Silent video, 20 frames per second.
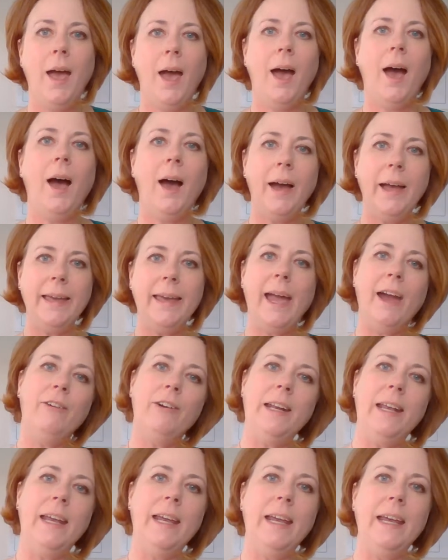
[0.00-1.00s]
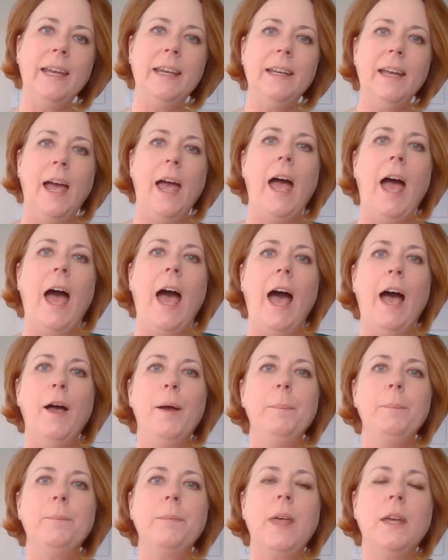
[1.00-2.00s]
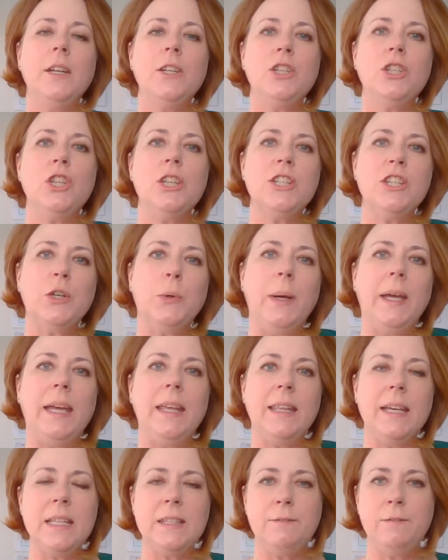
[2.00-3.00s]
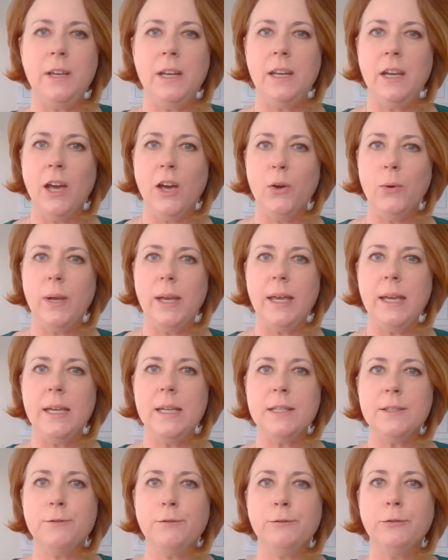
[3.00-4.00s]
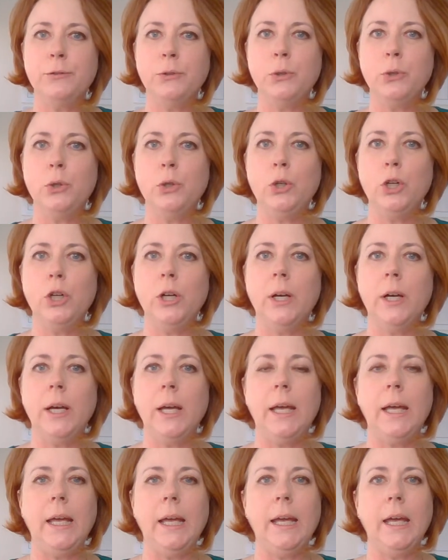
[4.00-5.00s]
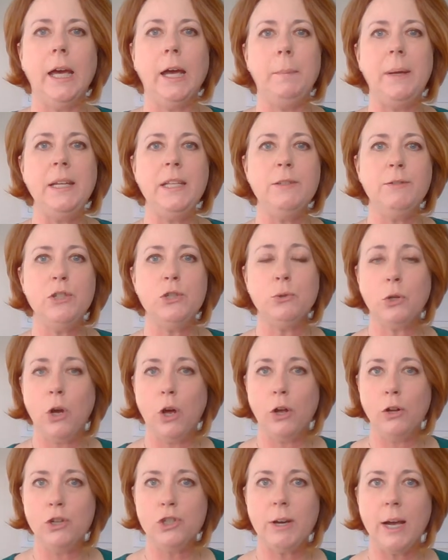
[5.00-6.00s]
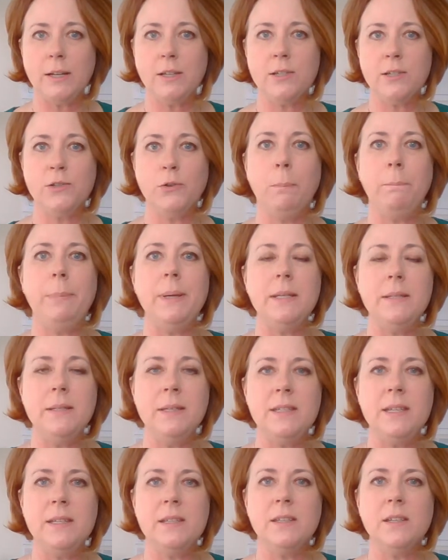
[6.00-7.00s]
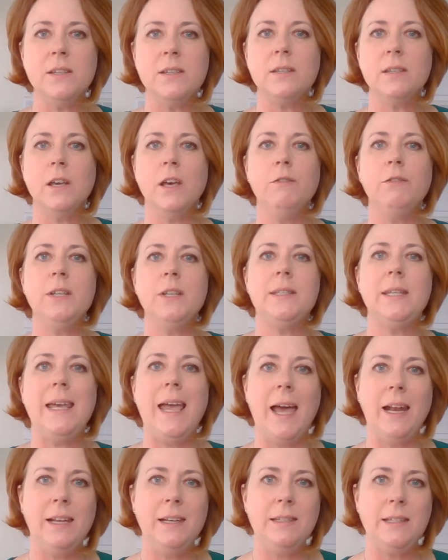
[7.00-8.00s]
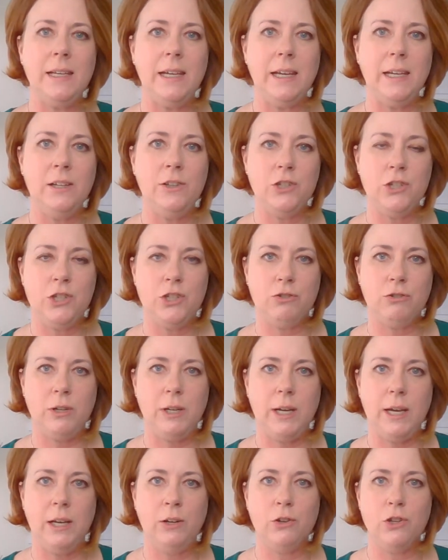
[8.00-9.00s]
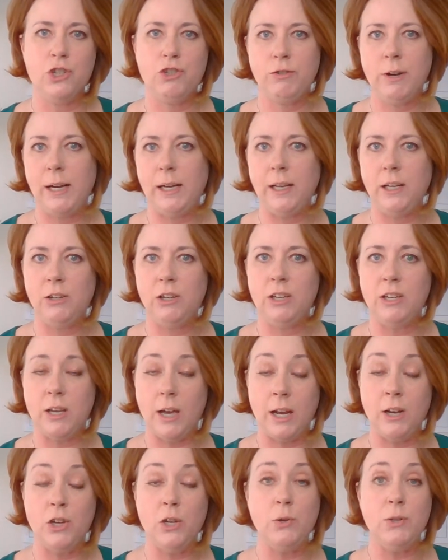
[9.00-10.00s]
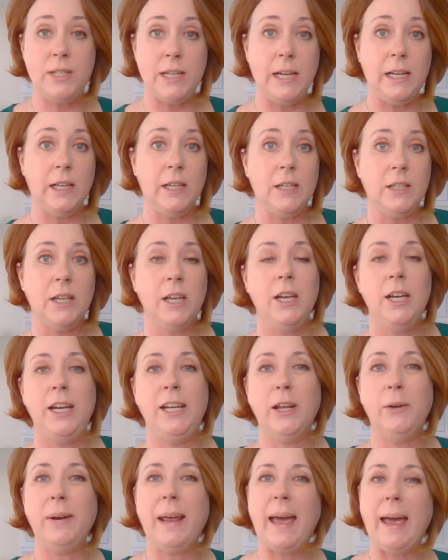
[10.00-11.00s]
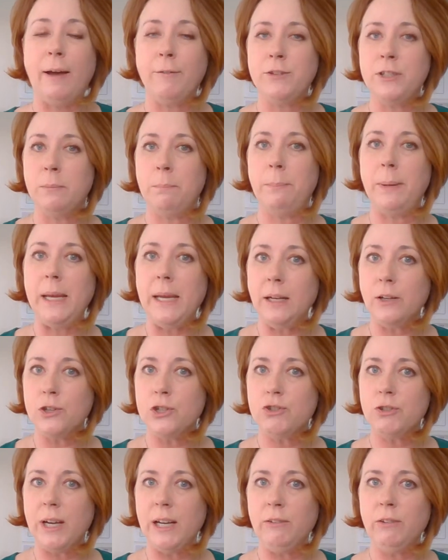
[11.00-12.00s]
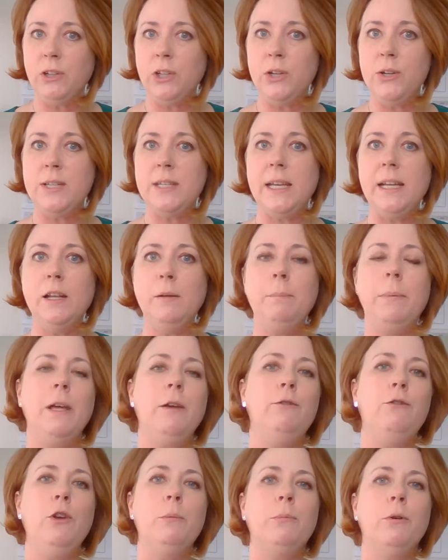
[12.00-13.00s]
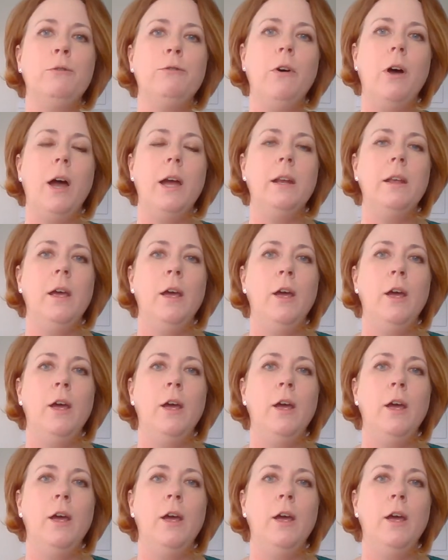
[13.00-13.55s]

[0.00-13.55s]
Hi, Karen here. Just a quickie, this video is for individual contractors or businesses that service the L&D industry in Australia and New Zealand. You don't have to be in Australia and New Zealand, but if you provide